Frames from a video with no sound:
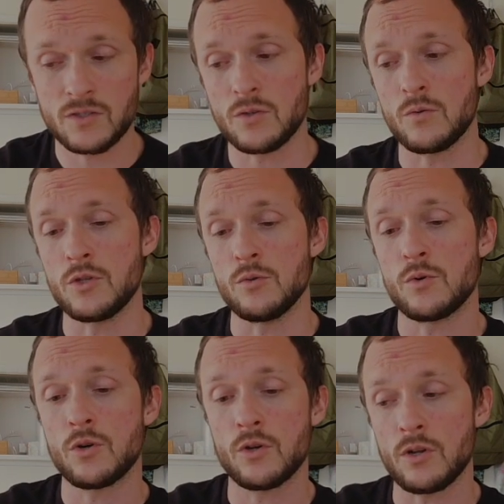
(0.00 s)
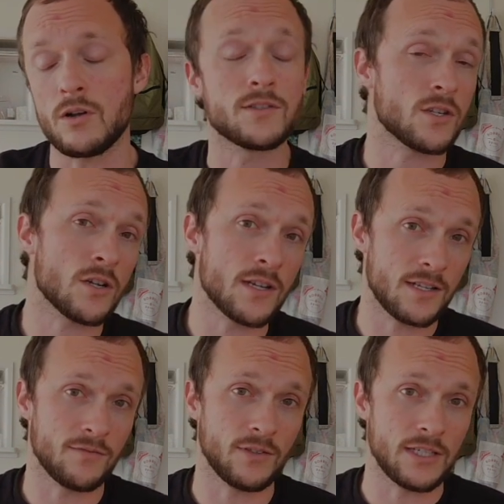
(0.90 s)
So you could
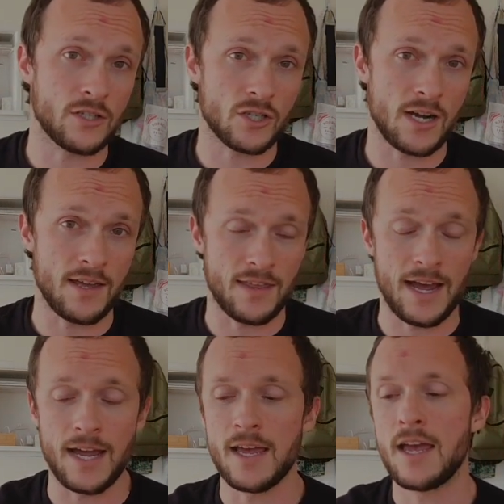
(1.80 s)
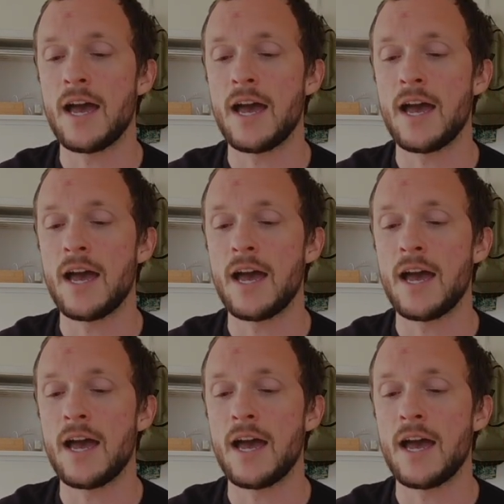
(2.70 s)
alternatively try that.